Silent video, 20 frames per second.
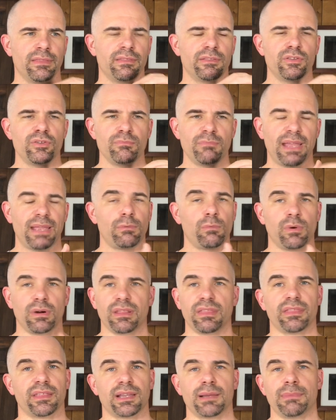You may want
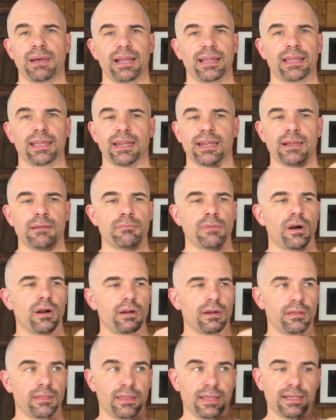to think about getting a
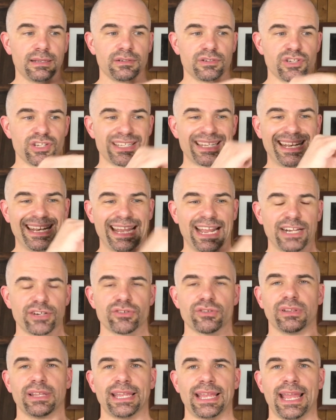marker that just
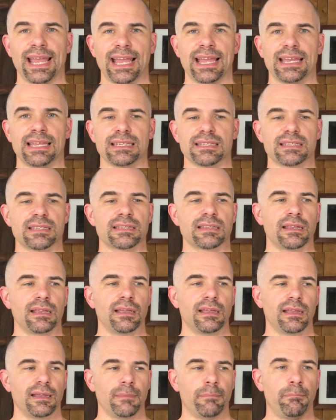naturally has
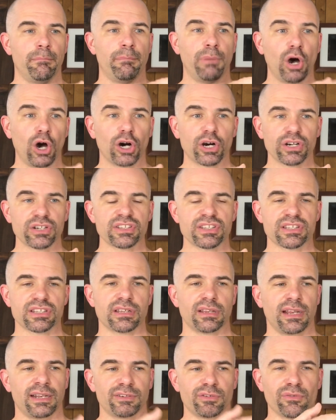
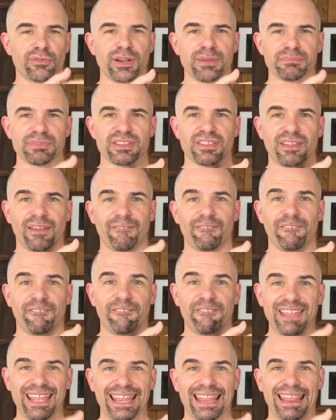parts and grips that
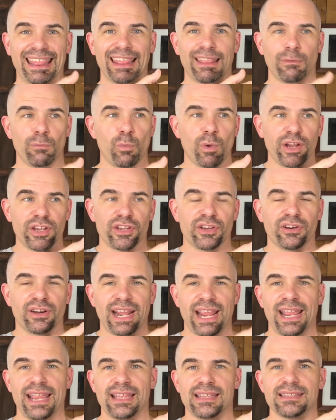fit what your
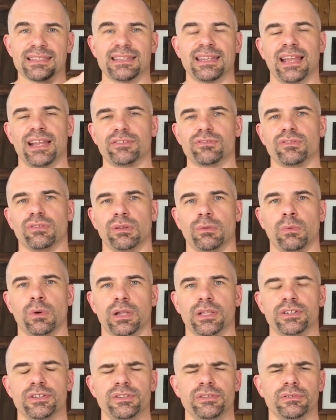hands naturally
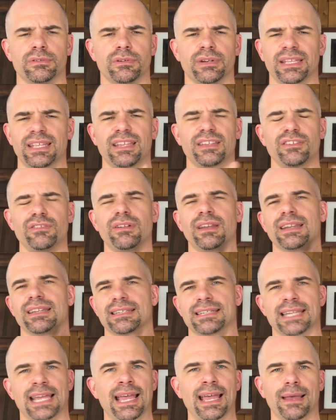want to do. And again, you can
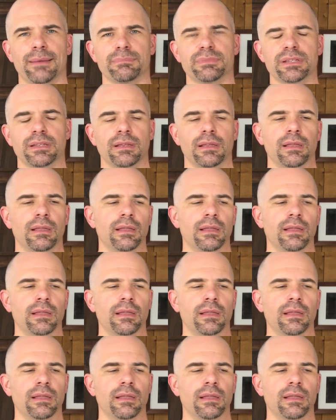adapt,